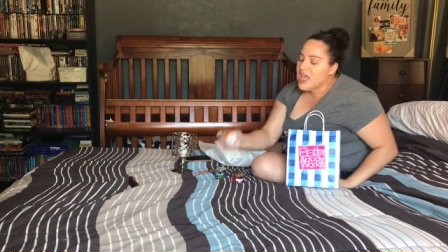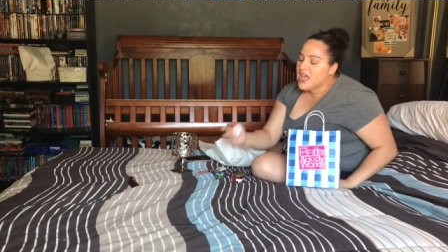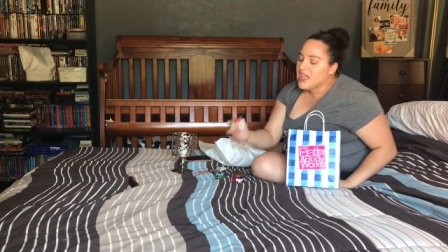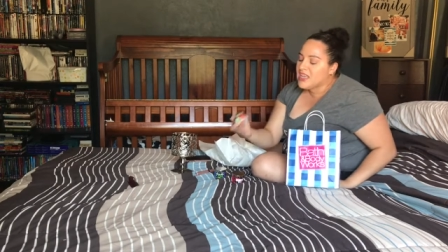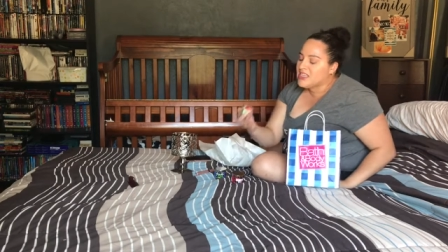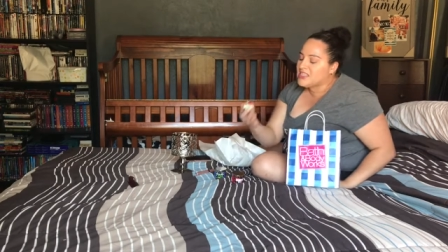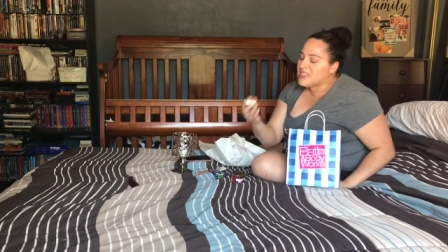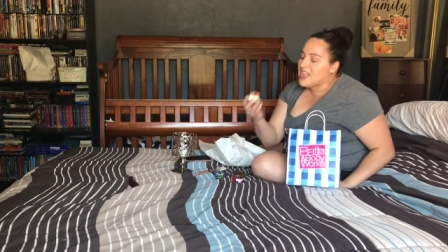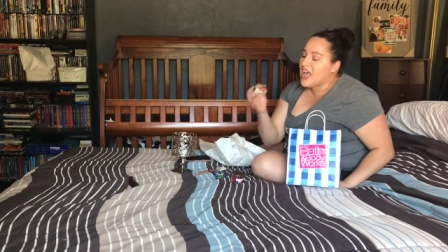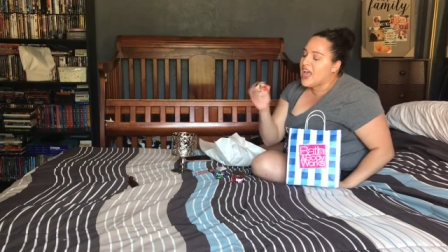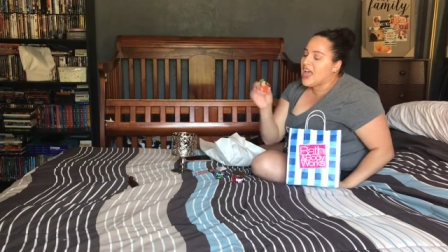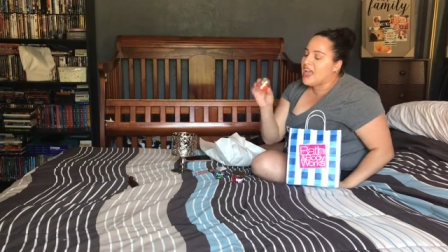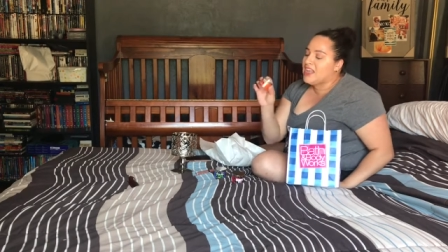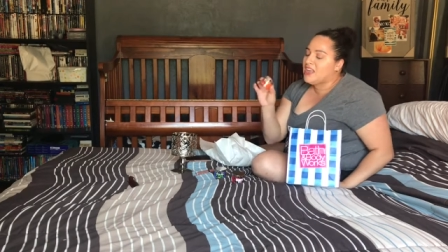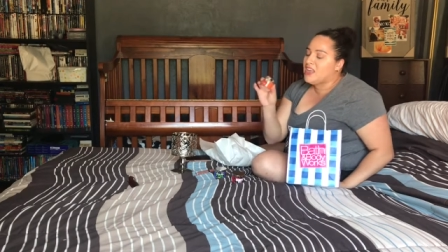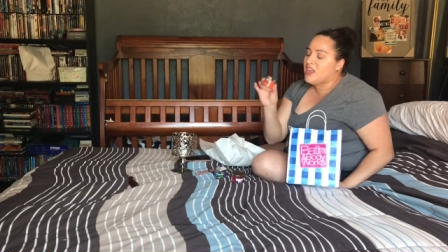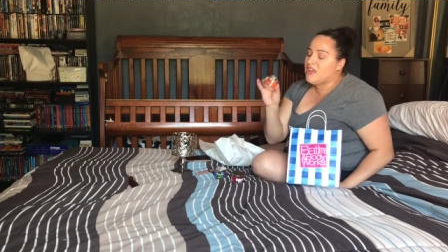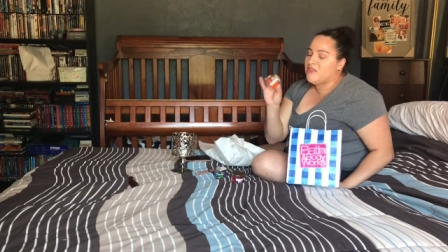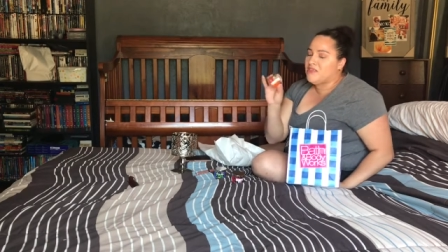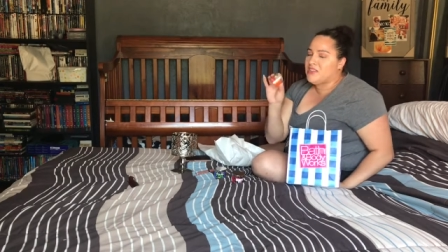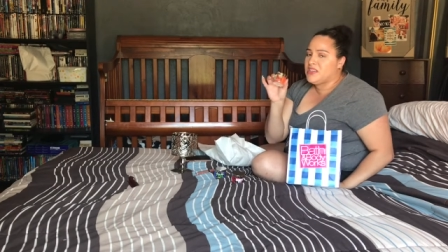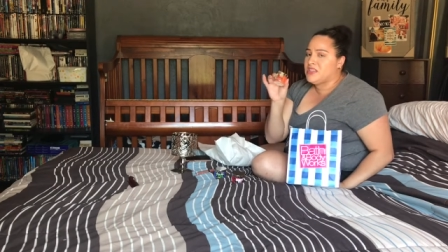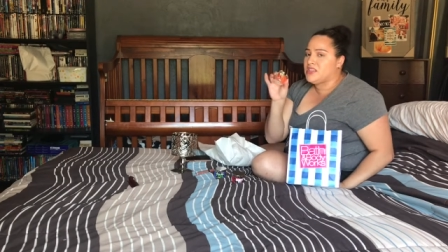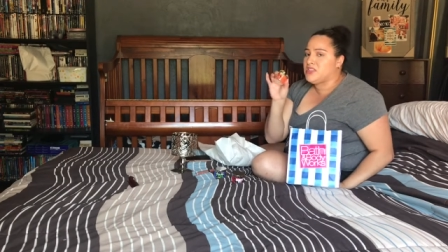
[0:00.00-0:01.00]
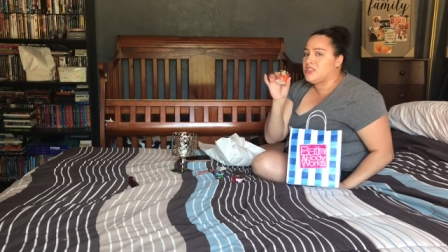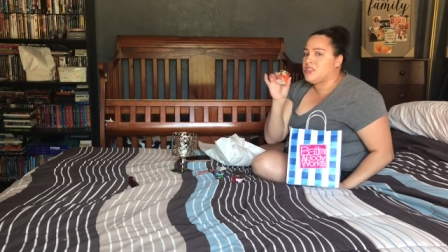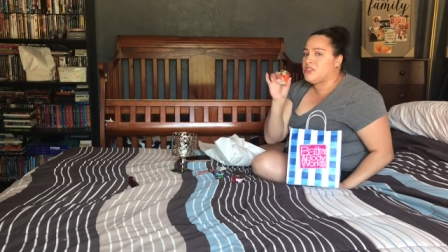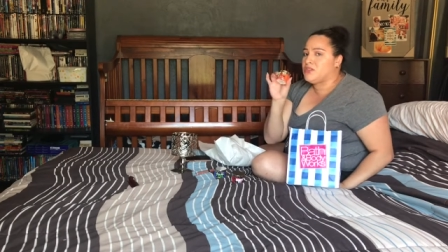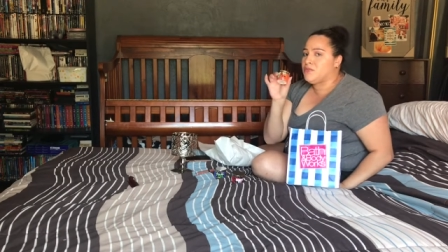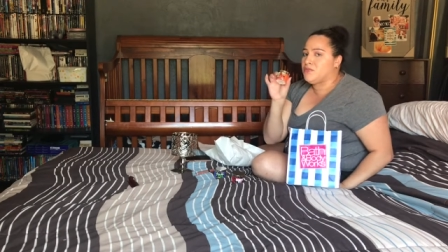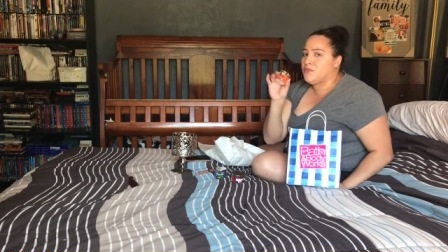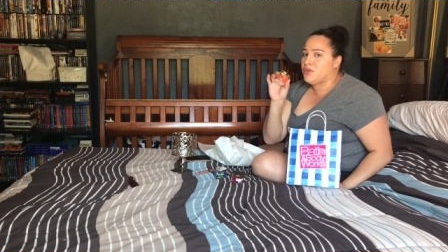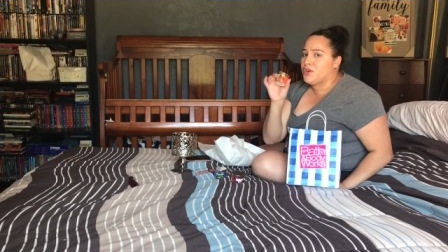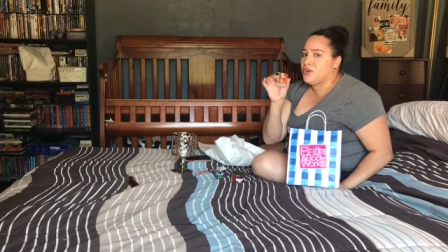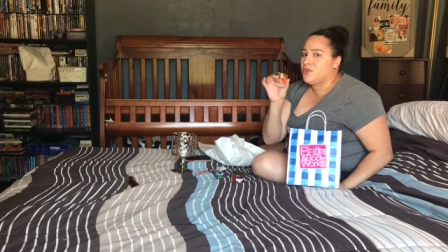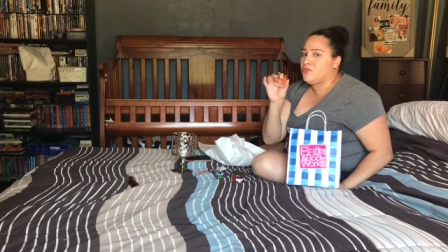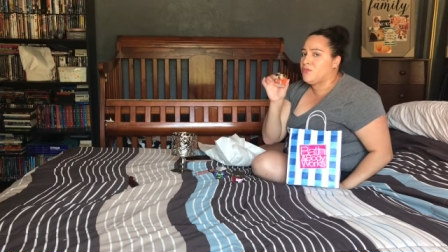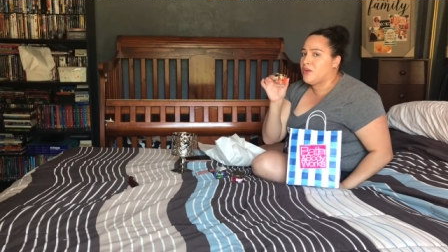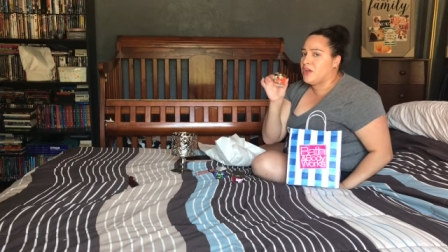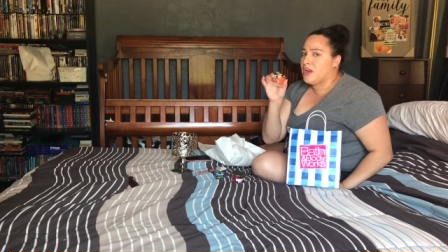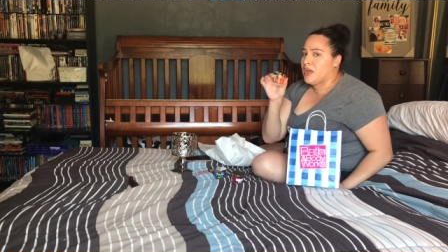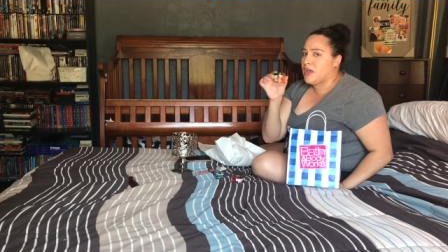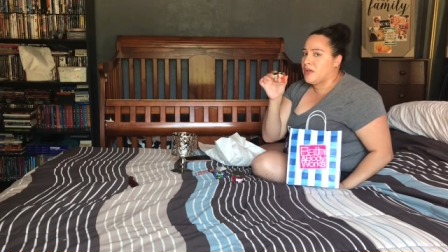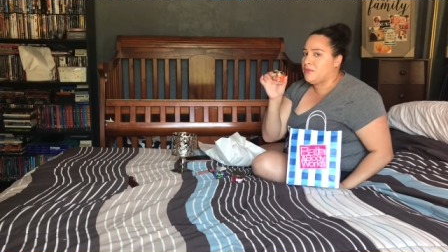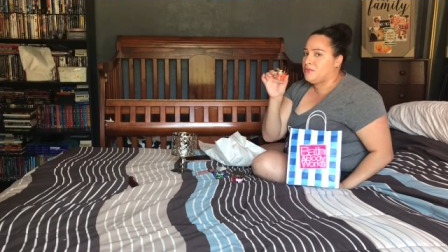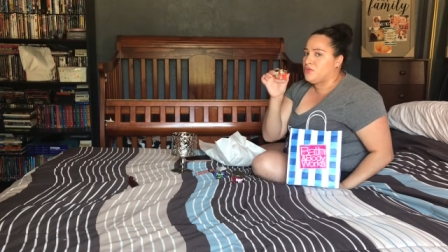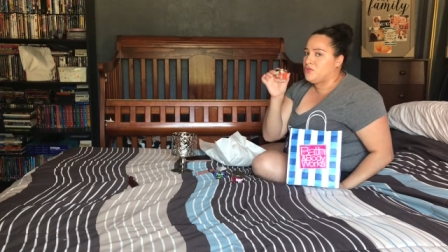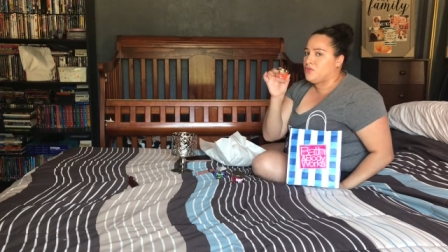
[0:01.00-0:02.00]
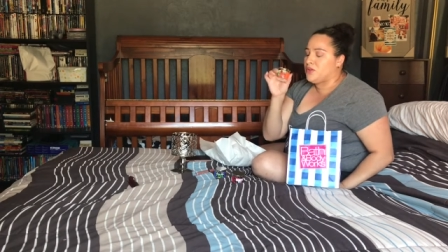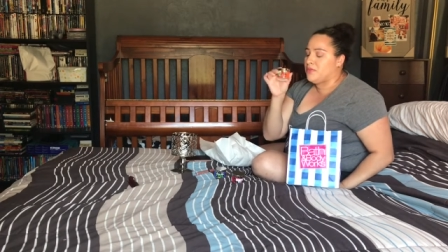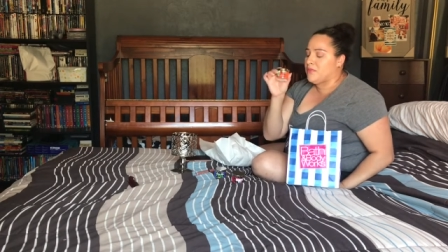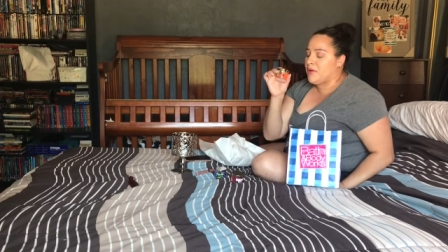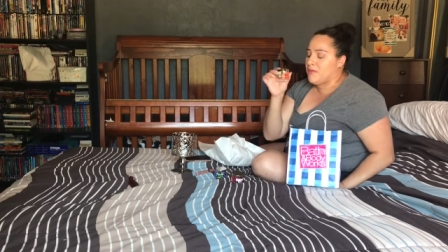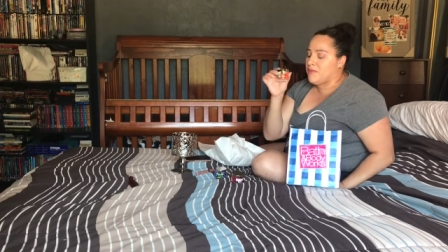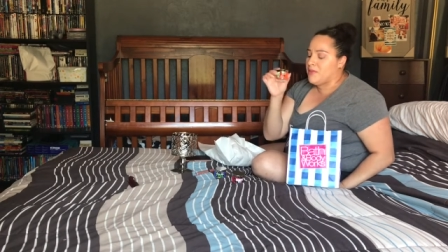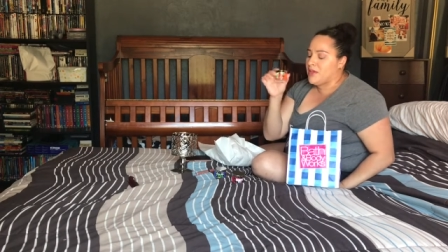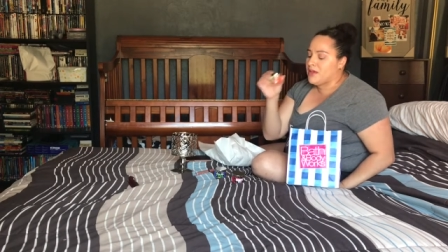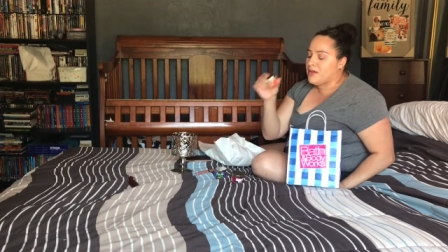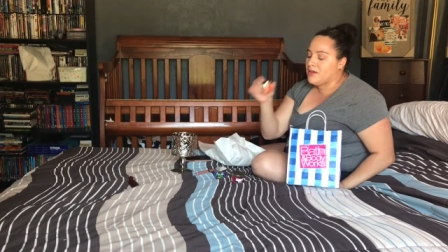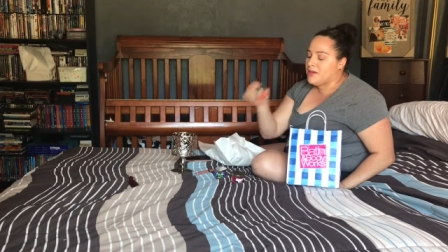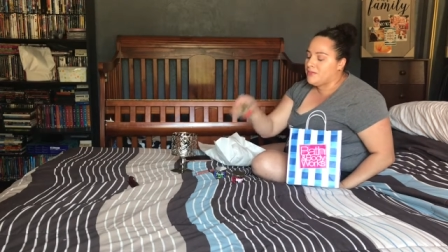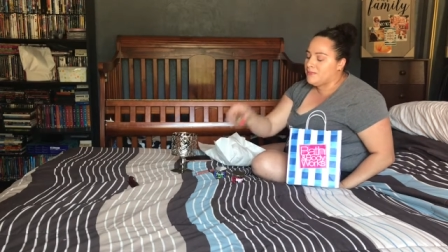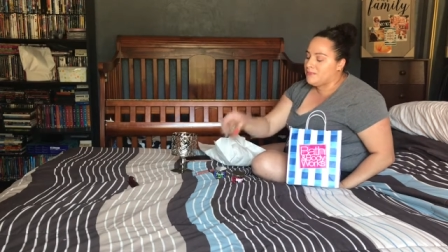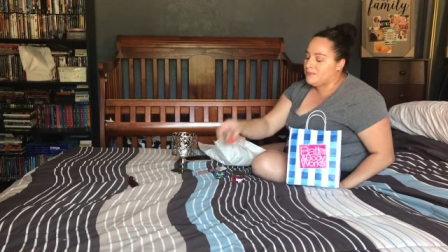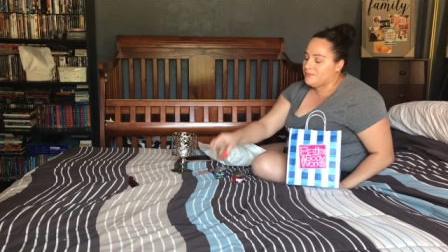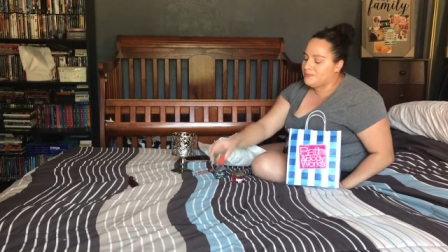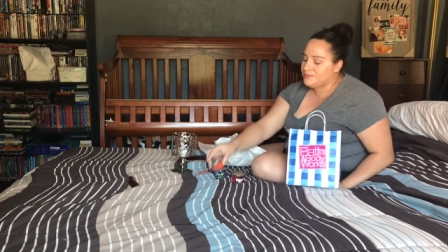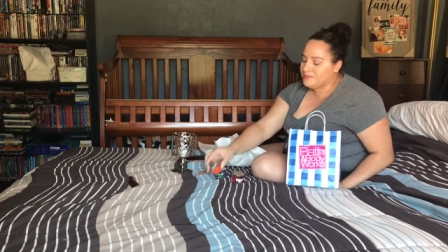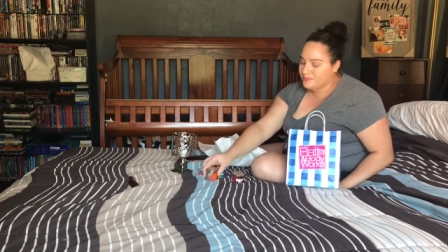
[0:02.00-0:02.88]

because I love these to burn when I'm doing my makeup.